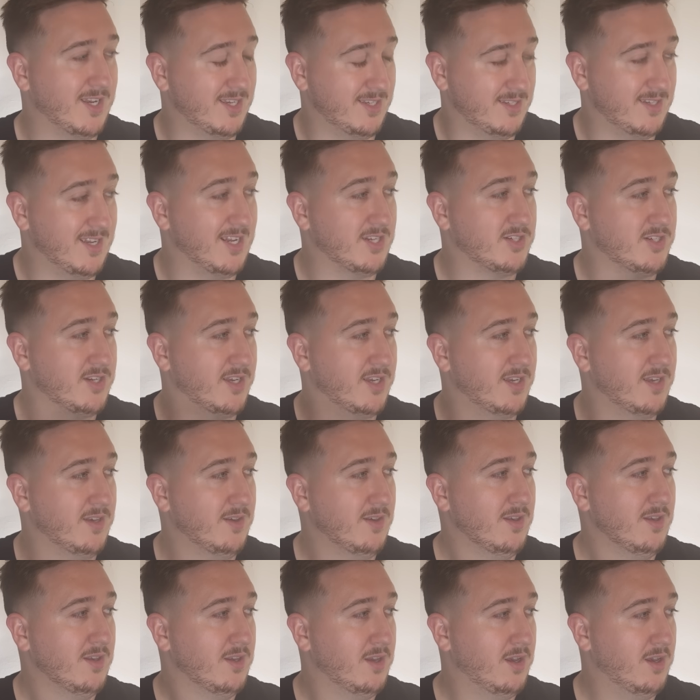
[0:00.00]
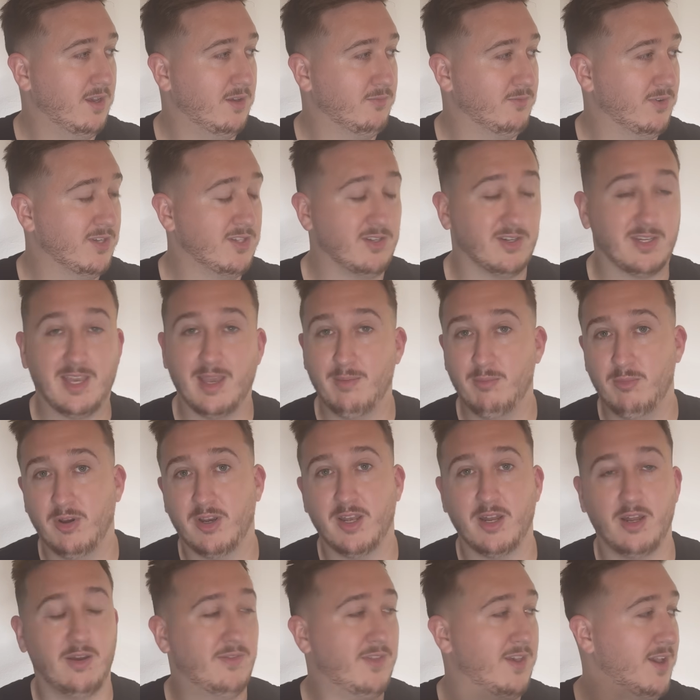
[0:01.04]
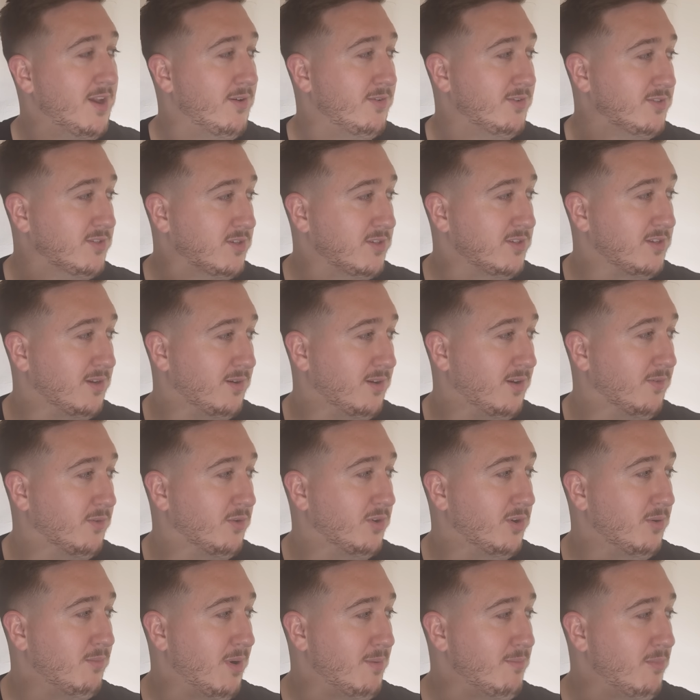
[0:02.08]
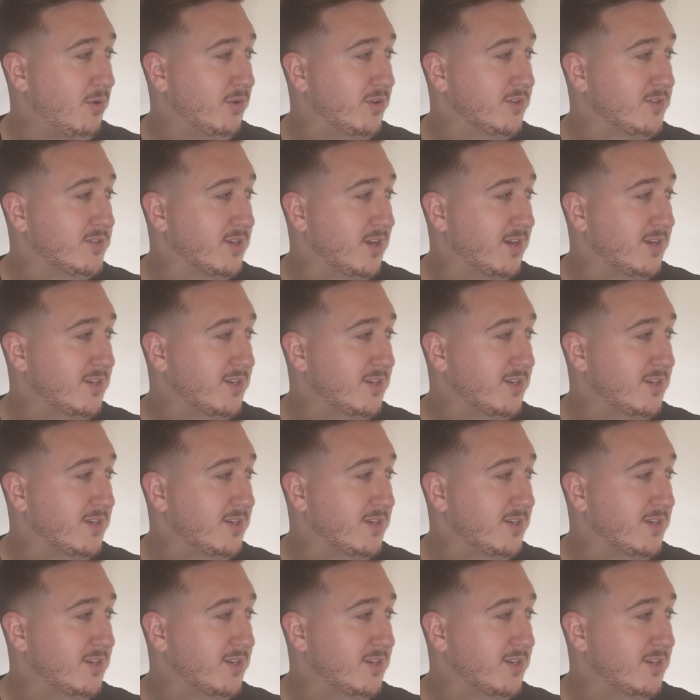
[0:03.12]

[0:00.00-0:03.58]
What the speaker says: He's actually, the reason I keep looking over there is because I've got it on my monitor.